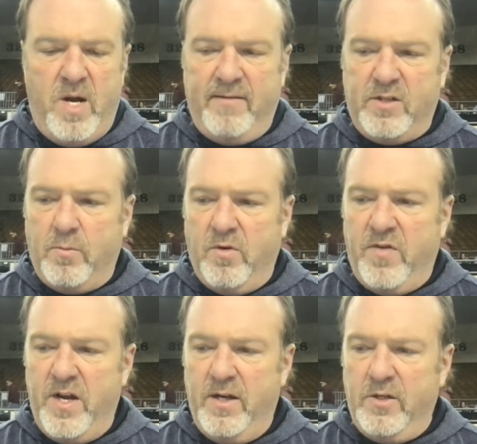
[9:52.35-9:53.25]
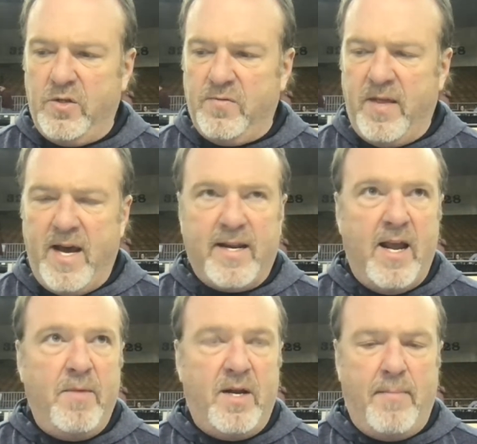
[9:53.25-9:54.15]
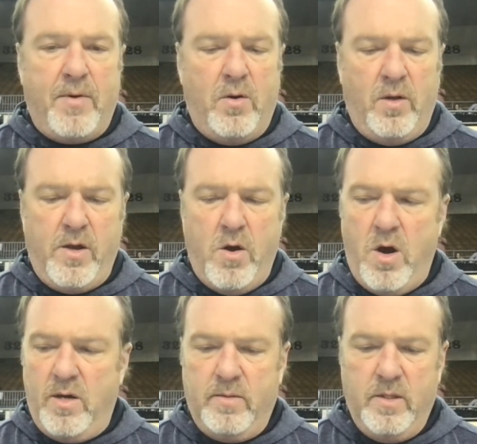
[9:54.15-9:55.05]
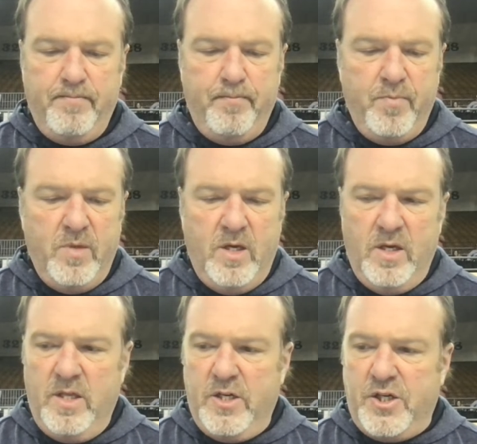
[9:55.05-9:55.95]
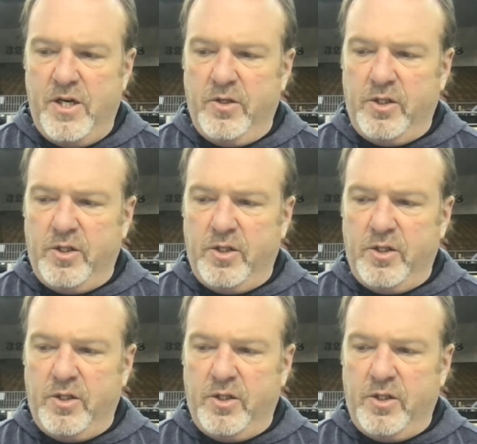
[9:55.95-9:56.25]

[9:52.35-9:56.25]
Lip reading: have some revenge for that game that happened early on this year.